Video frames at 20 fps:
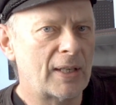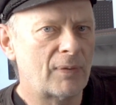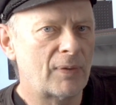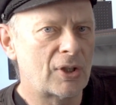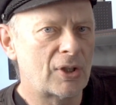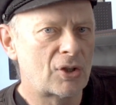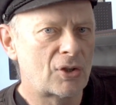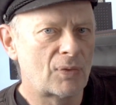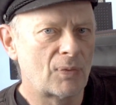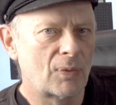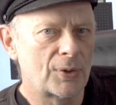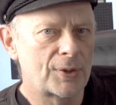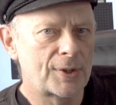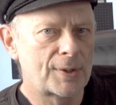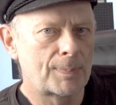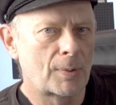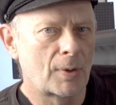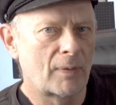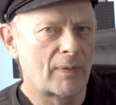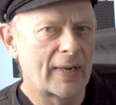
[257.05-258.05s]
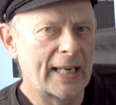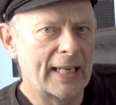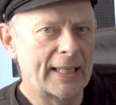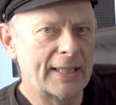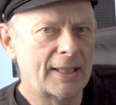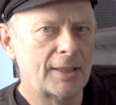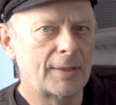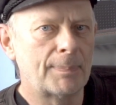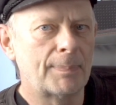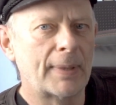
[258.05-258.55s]
which was
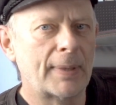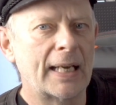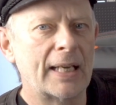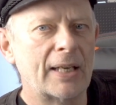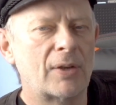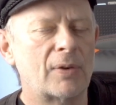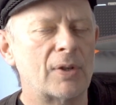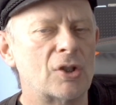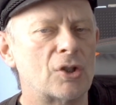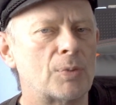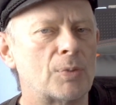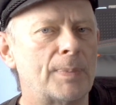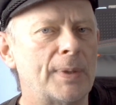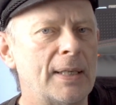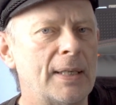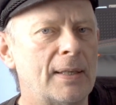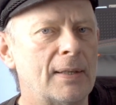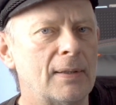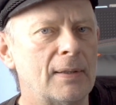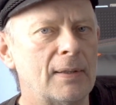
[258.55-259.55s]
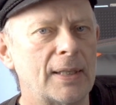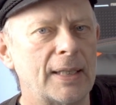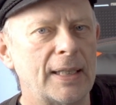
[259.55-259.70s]
provided by Chris Spiegel.